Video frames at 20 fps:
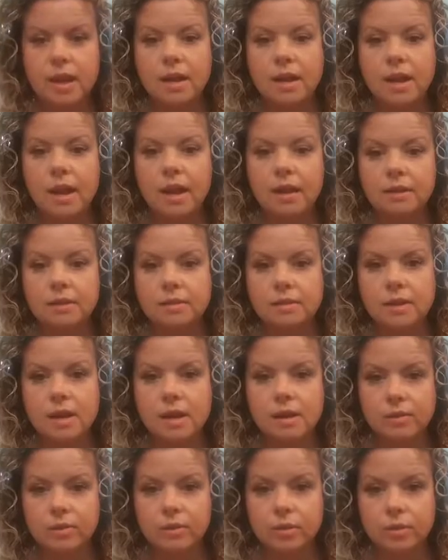on how to
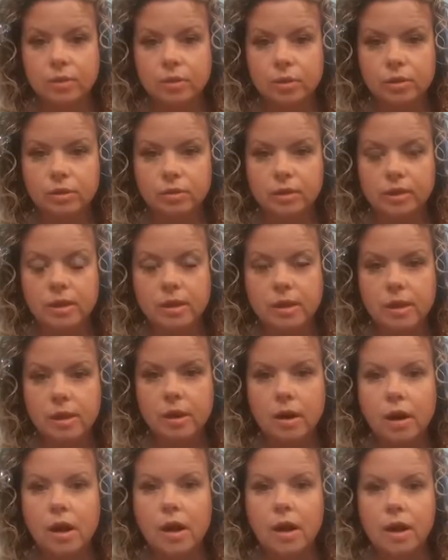style your curly hair.